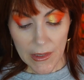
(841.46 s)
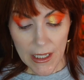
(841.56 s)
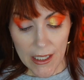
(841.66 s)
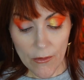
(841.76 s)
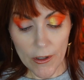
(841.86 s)

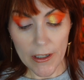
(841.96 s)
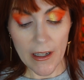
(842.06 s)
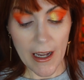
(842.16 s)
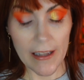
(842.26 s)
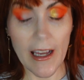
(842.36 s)
This one,
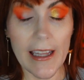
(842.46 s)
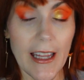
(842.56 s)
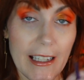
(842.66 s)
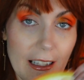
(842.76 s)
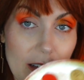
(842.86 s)
I, I
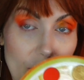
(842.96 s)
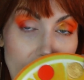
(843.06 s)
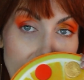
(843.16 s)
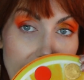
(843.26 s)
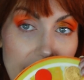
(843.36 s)
like this one a
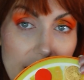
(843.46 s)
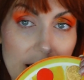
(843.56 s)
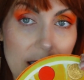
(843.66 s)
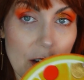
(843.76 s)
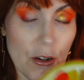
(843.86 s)
lot. This is
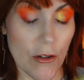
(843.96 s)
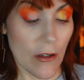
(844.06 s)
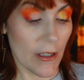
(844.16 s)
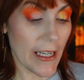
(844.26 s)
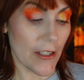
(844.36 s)
the true,
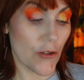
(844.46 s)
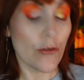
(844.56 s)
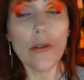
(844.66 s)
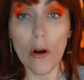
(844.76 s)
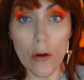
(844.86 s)
like a
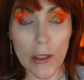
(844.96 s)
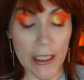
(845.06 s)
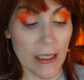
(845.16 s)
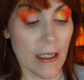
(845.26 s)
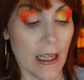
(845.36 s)
true gold,
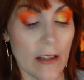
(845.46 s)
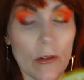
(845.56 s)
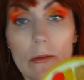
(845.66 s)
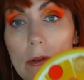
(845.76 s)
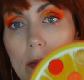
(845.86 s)
and then the other
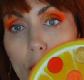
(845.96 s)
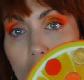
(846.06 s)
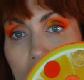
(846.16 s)
one was more